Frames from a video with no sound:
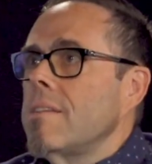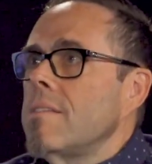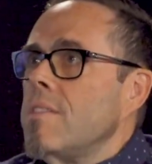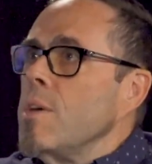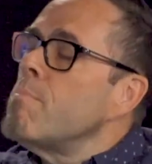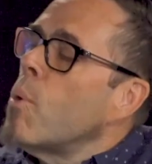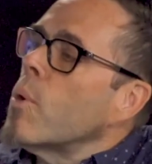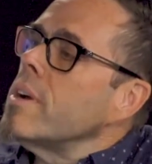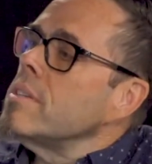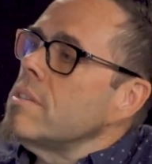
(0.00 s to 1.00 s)
the
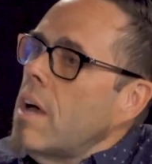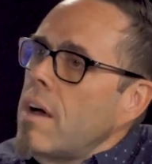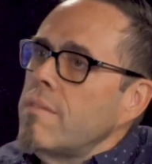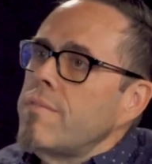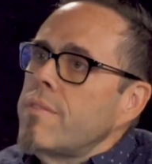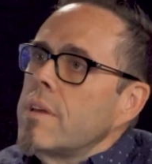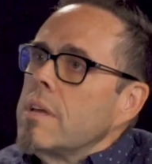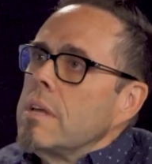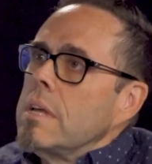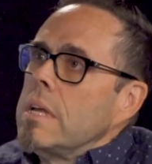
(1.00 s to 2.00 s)
importance of,
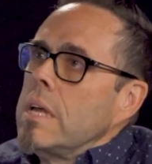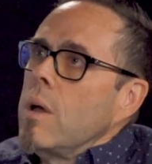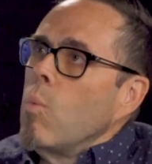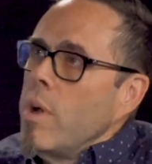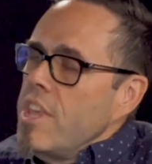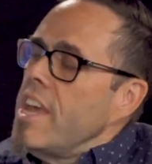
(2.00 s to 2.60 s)
when